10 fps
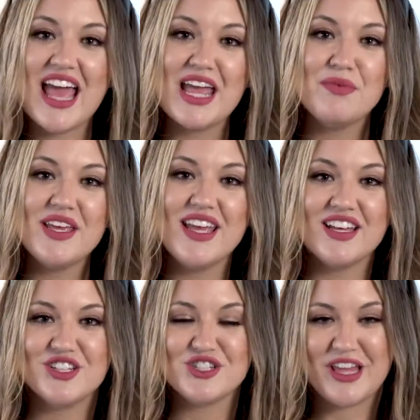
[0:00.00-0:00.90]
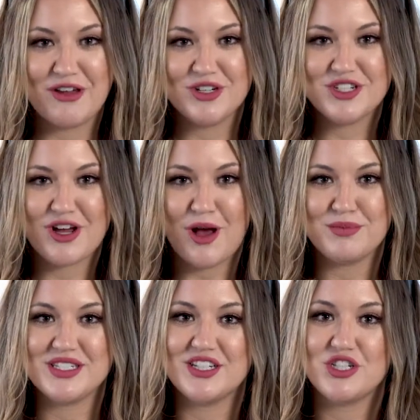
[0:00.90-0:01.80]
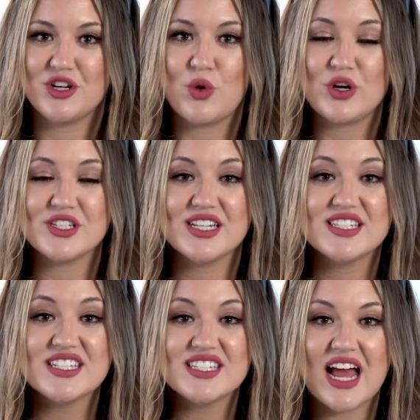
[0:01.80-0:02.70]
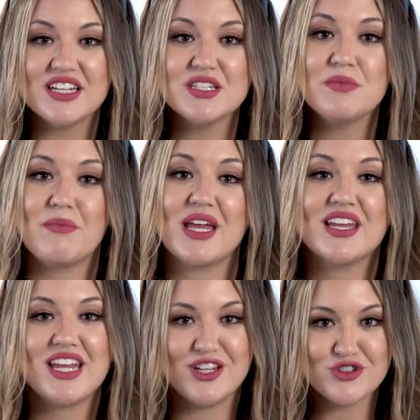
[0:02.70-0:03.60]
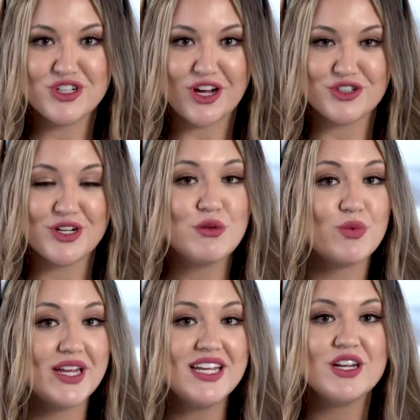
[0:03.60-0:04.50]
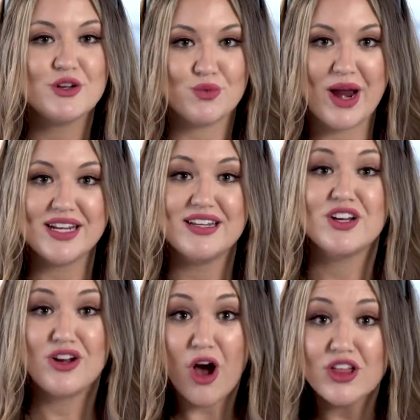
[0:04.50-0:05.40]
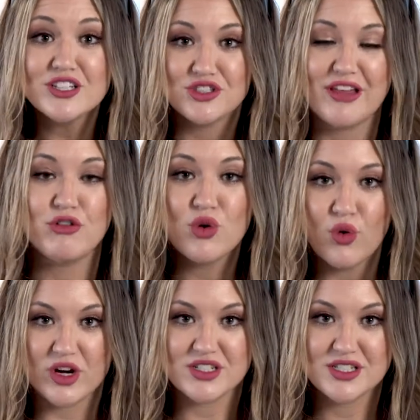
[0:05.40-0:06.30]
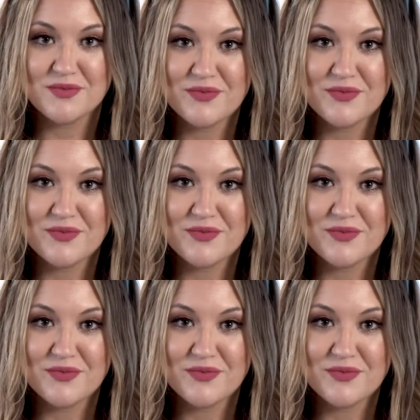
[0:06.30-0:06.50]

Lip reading: AP English Language and Composition course is designed to mimic an introductory reading and writing college-level course.